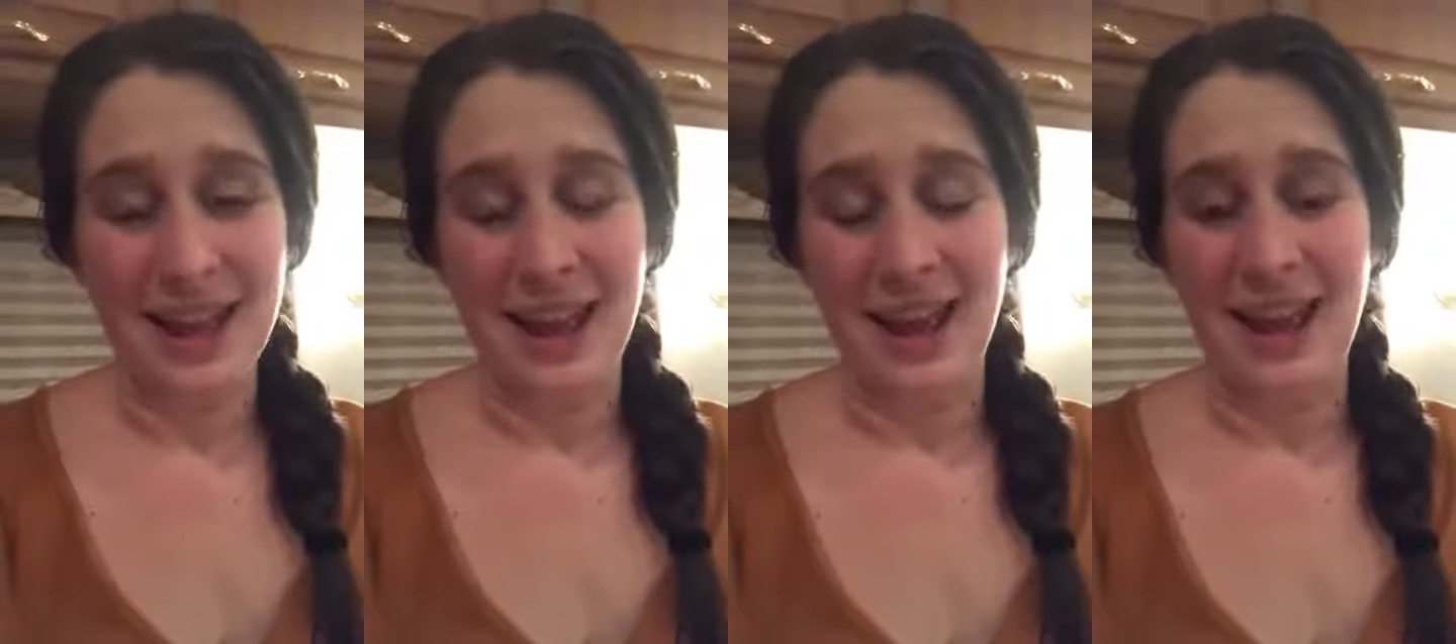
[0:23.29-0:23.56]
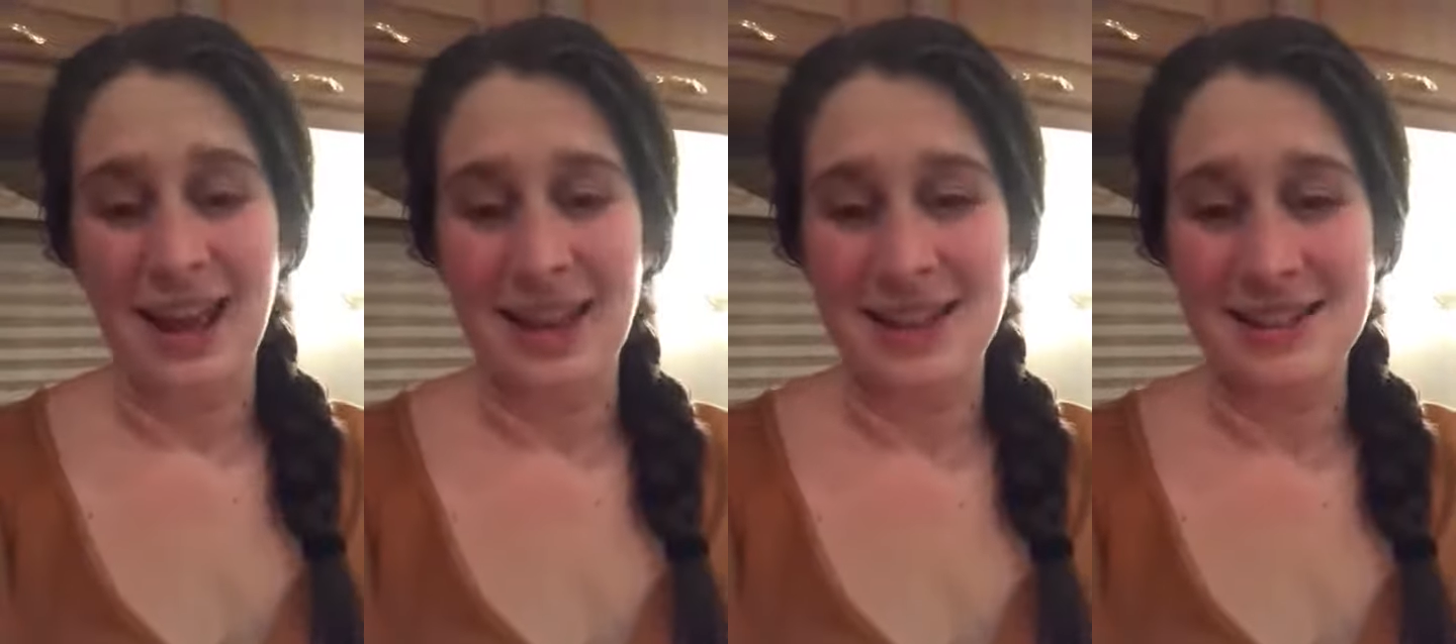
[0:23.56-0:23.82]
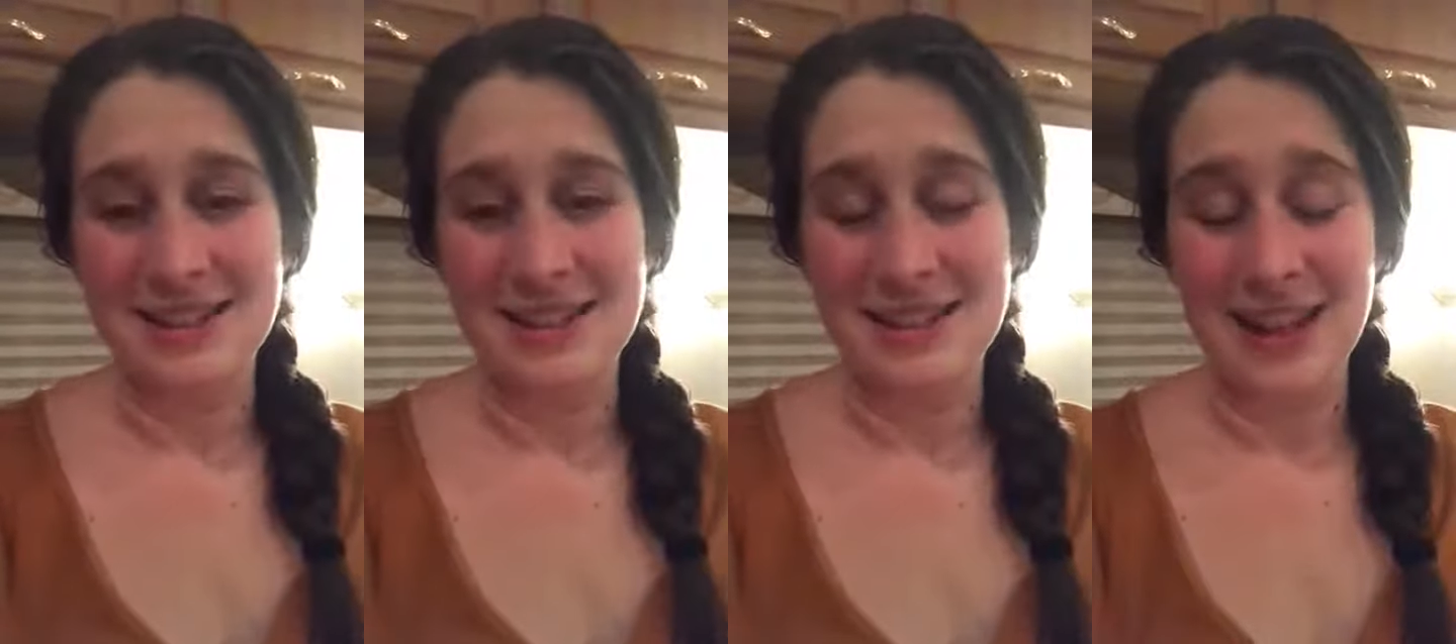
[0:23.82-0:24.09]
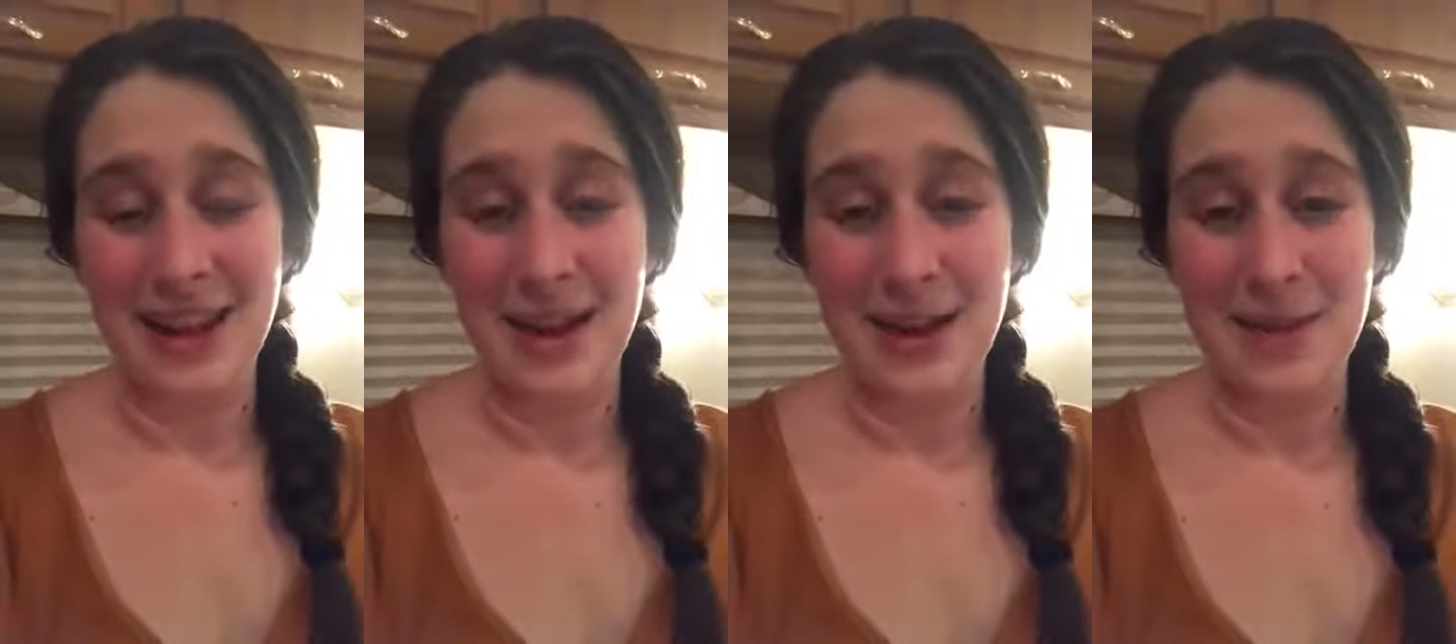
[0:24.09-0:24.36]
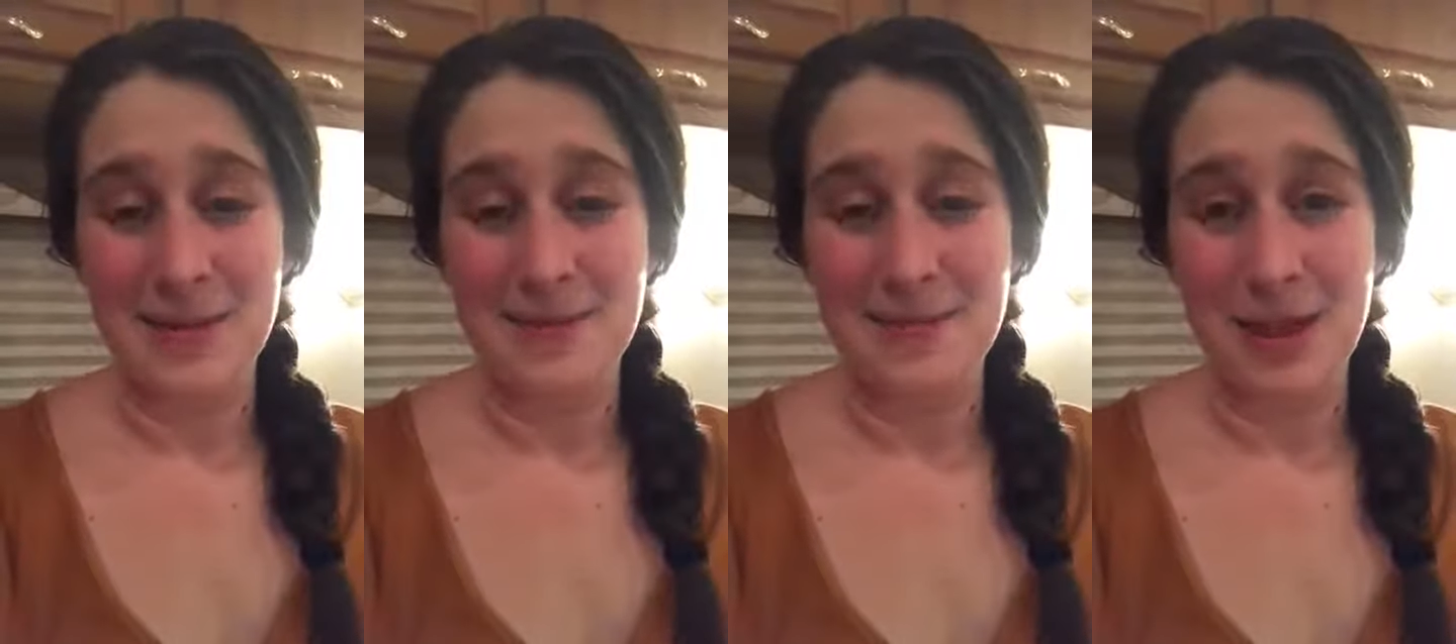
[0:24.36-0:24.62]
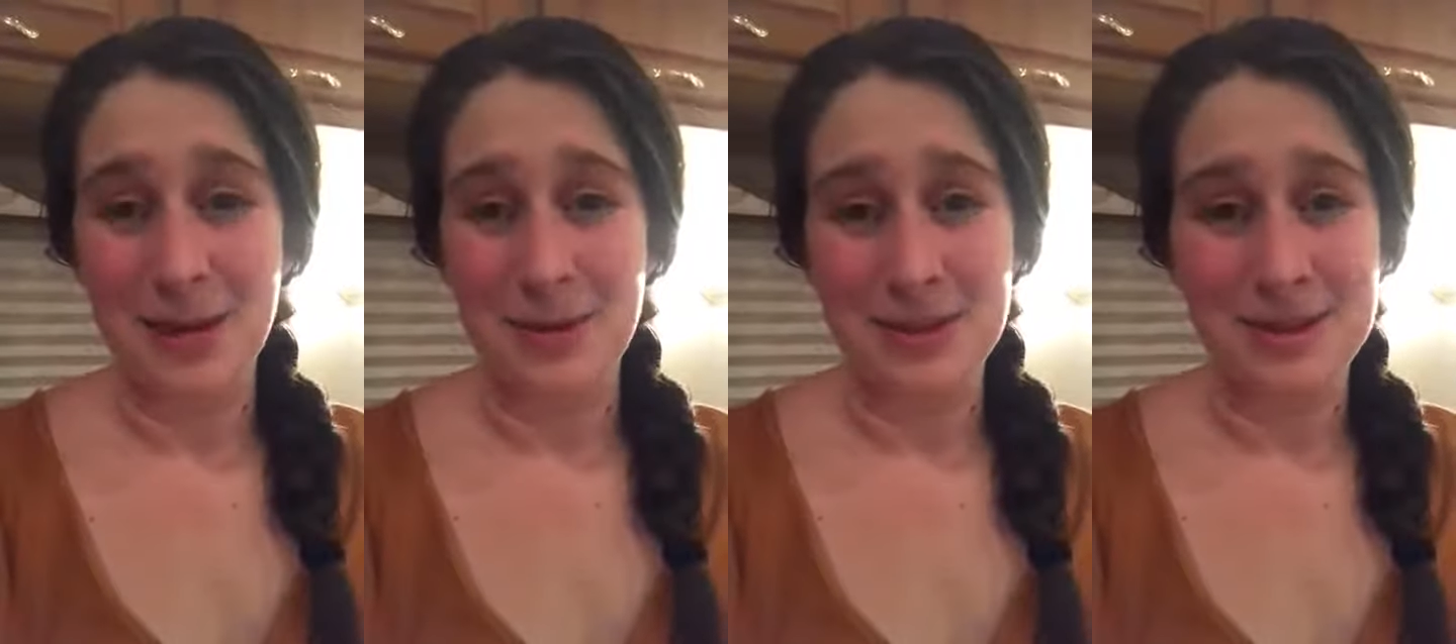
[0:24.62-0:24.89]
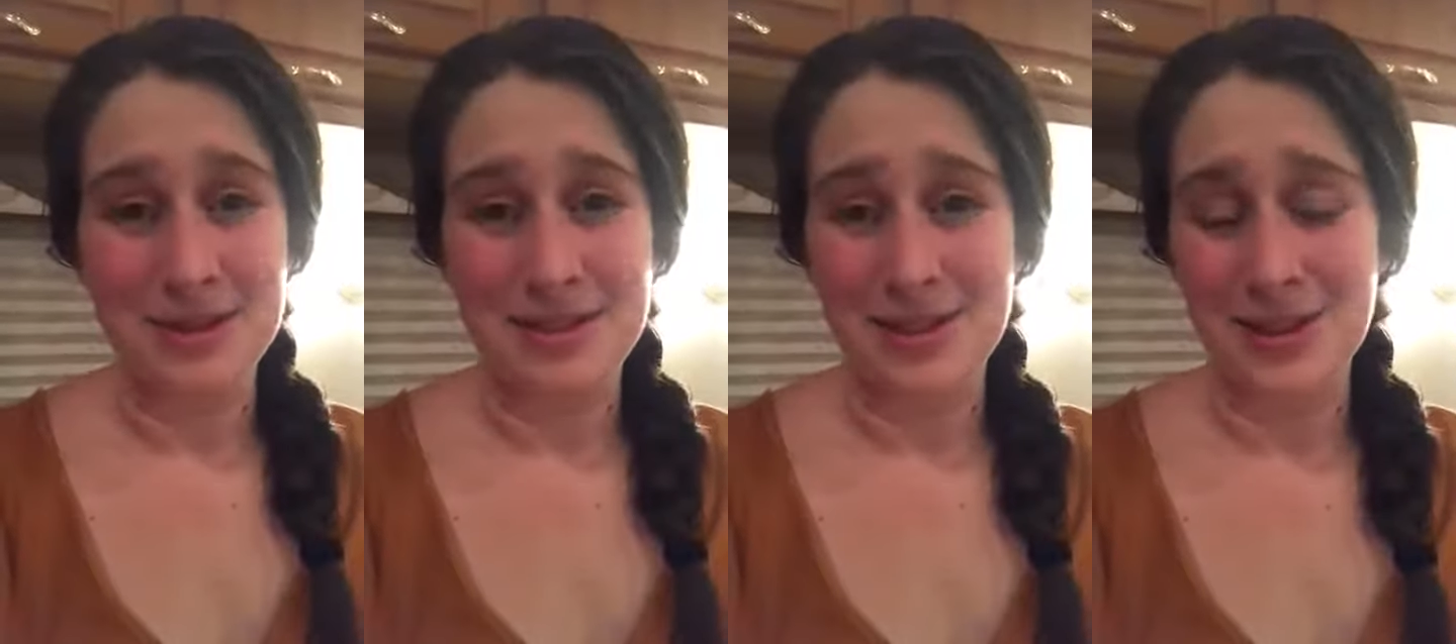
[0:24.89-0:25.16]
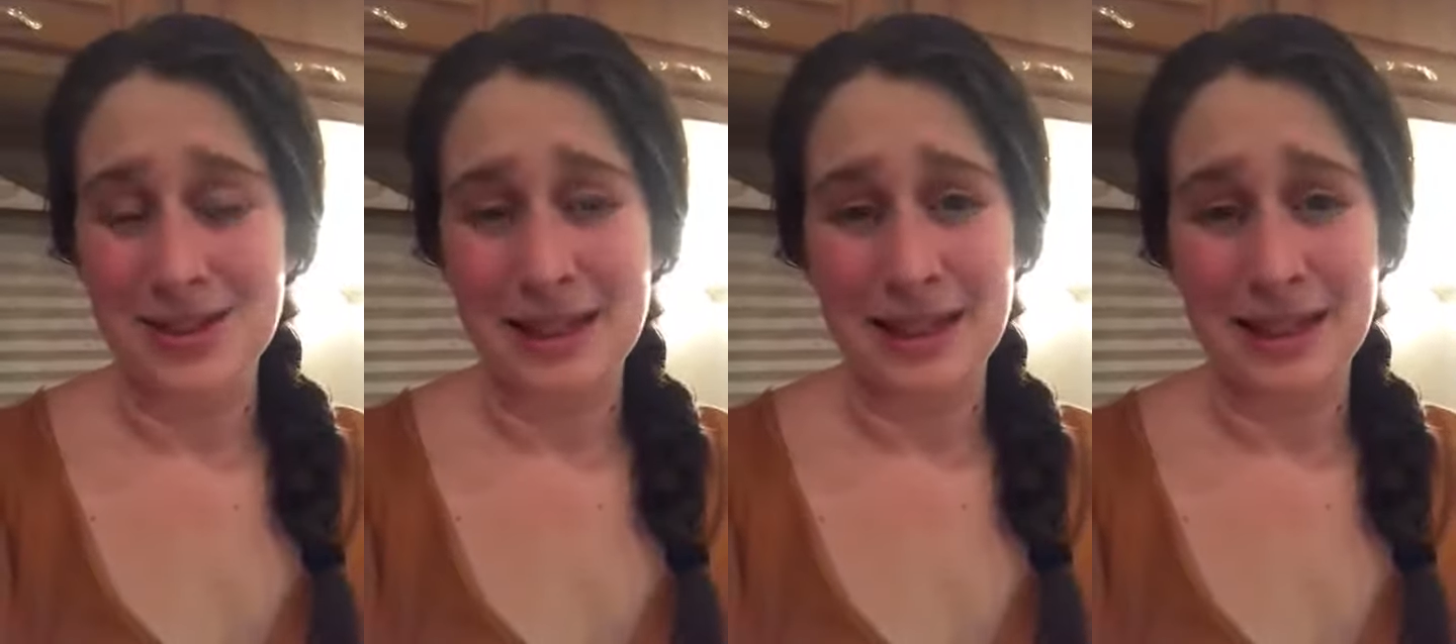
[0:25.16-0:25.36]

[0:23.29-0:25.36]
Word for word: And um, it was just